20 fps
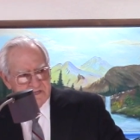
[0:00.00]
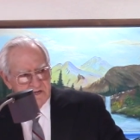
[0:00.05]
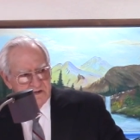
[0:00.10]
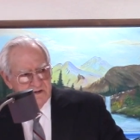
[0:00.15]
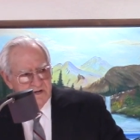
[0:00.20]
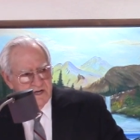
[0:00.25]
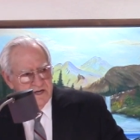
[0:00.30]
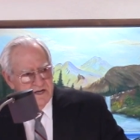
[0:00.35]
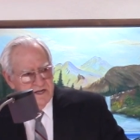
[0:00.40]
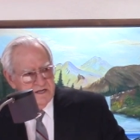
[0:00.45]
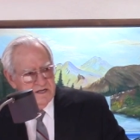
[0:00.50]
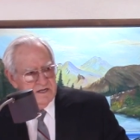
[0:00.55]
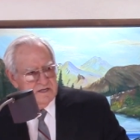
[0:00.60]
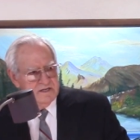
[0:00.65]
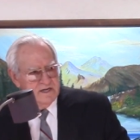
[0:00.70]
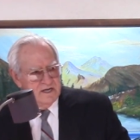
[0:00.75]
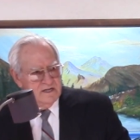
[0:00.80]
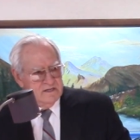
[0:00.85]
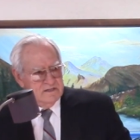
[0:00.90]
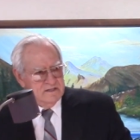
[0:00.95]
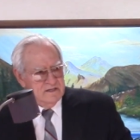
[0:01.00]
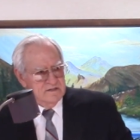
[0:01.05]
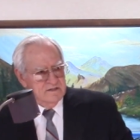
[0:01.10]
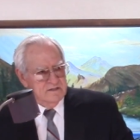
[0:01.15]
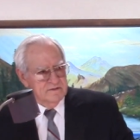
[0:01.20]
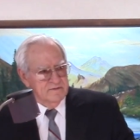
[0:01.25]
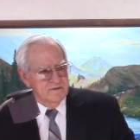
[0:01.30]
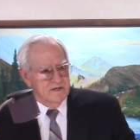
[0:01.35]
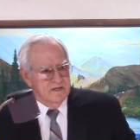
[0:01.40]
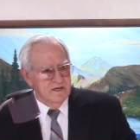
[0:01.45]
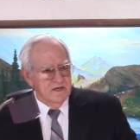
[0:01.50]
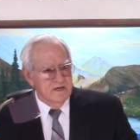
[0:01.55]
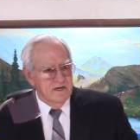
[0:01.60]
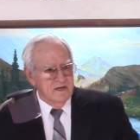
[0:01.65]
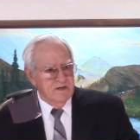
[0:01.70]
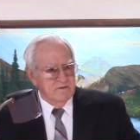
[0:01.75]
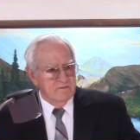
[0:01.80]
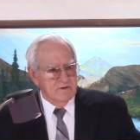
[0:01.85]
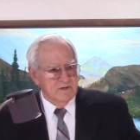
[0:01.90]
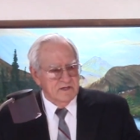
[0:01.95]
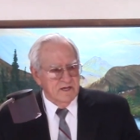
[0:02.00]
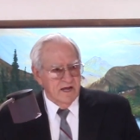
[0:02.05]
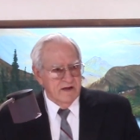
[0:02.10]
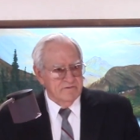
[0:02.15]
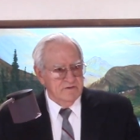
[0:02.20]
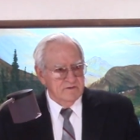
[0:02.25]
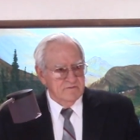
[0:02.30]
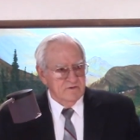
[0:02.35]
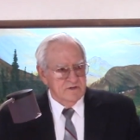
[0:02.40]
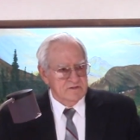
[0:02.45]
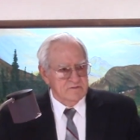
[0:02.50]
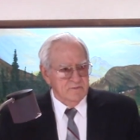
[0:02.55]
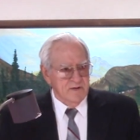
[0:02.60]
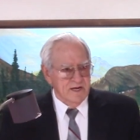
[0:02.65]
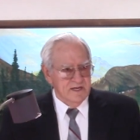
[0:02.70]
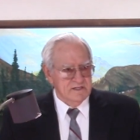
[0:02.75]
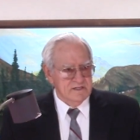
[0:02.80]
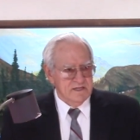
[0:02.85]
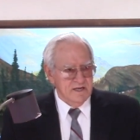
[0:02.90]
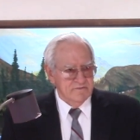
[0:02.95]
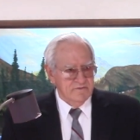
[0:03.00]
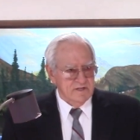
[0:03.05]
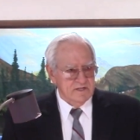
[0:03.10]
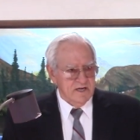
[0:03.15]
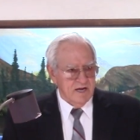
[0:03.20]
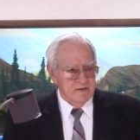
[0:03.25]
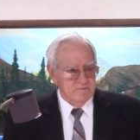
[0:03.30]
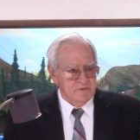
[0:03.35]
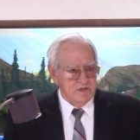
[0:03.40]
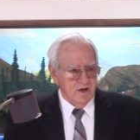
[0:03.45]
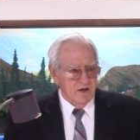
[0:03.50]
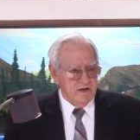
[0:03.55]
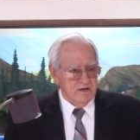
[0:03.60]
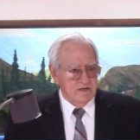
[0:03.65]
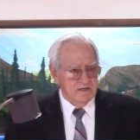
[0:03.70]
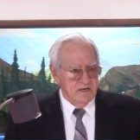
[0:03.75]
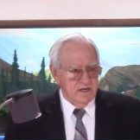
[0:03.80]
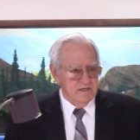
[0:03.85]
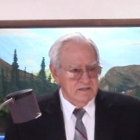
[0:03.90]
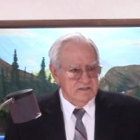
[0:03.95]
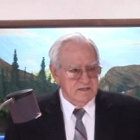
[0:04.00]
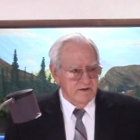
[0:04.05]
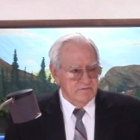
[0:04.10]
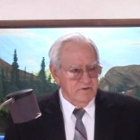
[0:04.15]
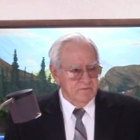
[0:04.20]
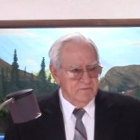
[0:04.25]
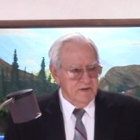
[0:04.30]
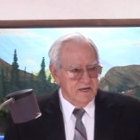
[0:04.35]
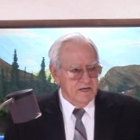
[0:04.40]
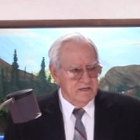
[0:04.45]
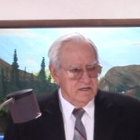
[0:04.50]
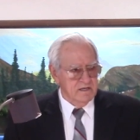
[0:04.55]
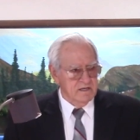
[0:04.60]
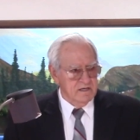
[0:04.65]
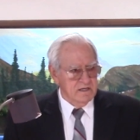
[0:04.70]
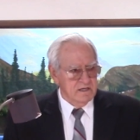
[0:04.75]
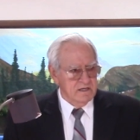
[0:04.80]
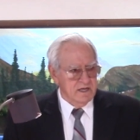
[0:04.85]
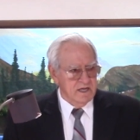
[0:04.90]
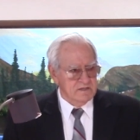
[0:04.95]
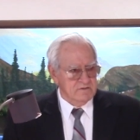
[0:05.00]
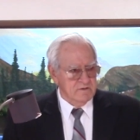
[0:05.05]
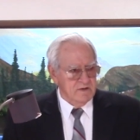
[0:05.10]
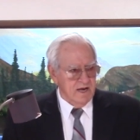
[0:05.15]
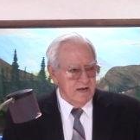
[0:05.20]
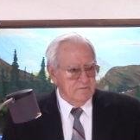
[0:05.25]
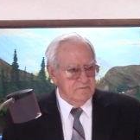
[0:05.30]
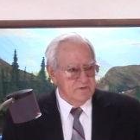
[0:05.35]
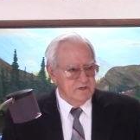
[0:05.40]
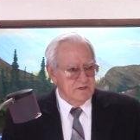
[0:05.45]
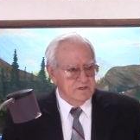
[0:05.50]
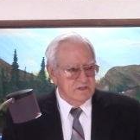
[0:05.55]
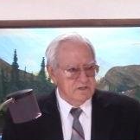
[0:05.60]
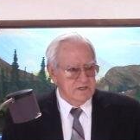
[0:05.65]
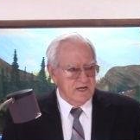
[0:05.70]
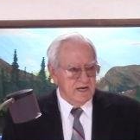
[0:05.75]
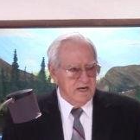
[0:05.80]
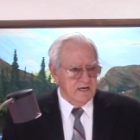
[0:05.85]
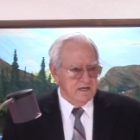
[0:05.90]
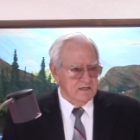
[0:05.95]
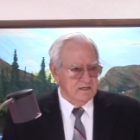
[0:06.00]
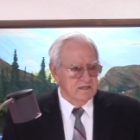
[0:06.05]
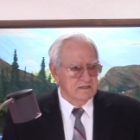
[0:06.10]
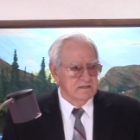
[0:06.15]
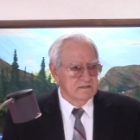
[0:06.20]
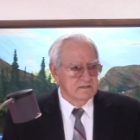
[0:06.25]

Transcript: You know how you can tell too? When the oven was made seven times hotter than it's ever been, guess what happened to the sand?